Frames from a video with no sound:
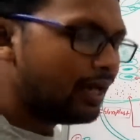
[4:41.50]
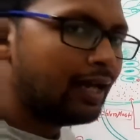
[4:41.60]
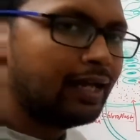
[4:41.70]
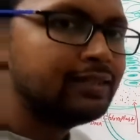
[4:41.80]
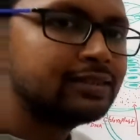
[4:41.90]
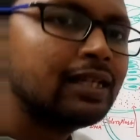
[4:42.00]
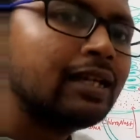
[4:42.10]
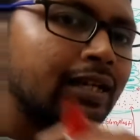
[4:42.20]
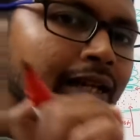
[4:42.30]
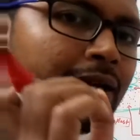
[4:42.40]
as
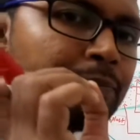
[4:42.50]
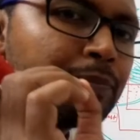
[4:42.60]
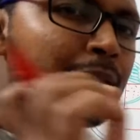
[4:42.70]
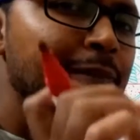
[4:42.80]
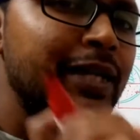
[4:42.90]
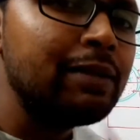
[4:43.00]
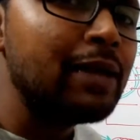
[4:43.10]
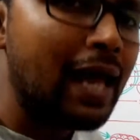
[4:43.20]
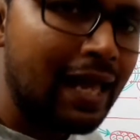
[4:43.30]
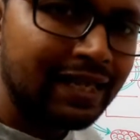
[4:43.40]
a primitive
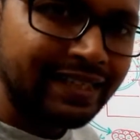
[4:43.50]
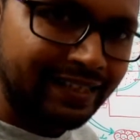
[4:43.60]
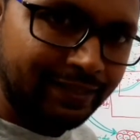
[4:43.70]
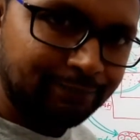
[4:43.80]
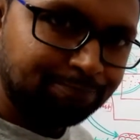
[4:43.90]
algae.